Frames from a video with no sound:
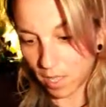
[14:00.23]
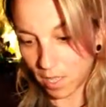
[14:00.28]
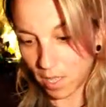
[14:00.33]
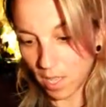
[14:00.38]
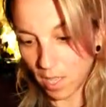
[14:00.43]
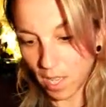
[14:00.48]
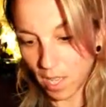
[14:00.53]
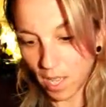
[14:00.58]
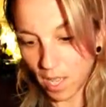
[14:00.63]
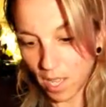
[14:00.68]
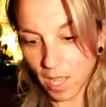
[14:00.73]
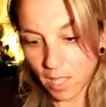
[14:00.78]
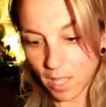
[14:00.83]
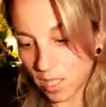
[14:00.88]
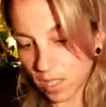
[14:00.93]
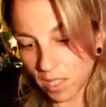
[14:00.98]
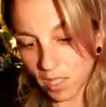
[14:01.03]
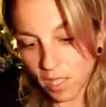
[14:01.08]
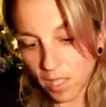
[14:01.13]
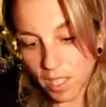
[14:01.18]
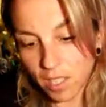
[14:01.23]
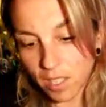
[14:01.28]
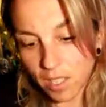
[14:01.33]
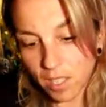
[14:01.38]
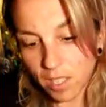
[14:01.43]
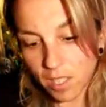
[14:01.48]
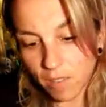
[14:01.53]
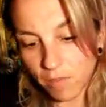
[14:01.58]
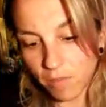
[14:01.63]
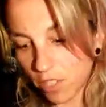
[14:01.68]
And this
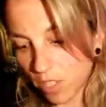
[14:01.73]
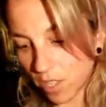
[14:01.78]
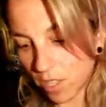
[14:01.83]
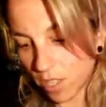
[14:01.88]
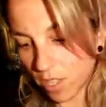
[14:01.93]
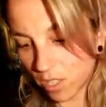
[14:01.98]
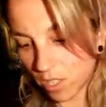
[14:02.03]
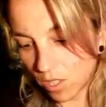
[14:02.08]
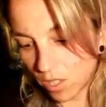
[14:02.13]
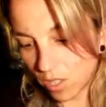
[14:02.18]
adventure, this new